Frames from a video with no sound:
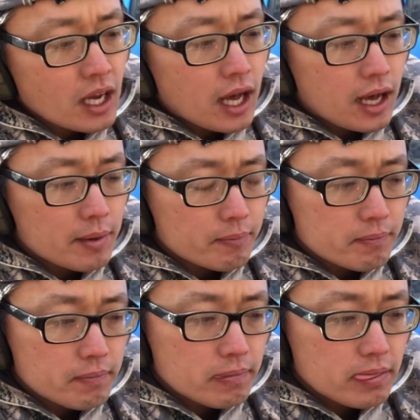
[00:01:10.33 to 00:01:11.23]
From
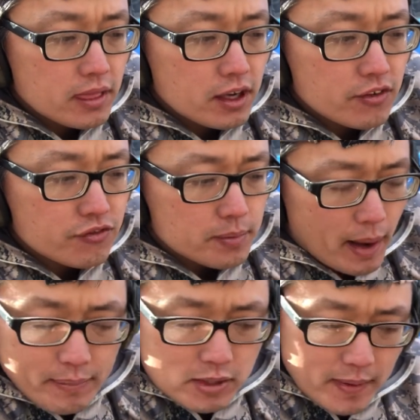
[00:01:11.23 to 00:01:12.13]

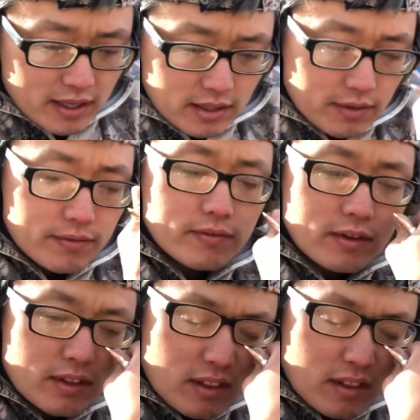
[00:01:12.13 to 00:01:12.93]
my perspective,